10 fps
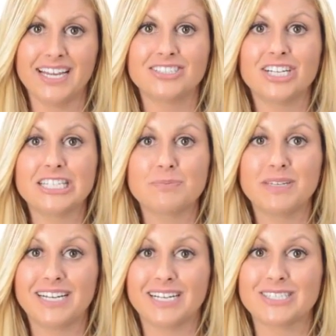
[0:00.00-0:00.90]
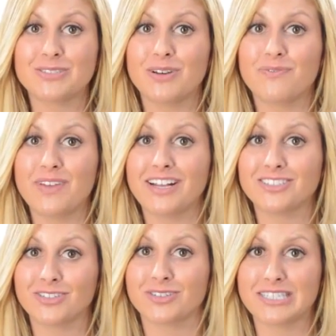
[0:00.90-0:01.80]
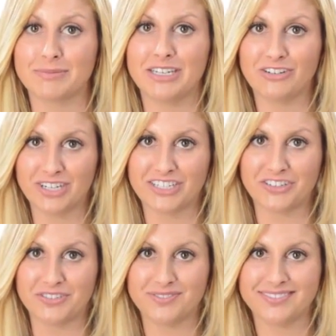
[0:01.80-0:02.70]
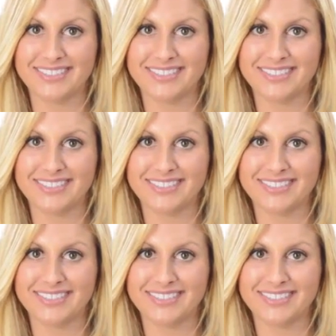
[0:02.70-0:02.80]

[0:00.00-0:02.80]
just because you have failed to learn something critical.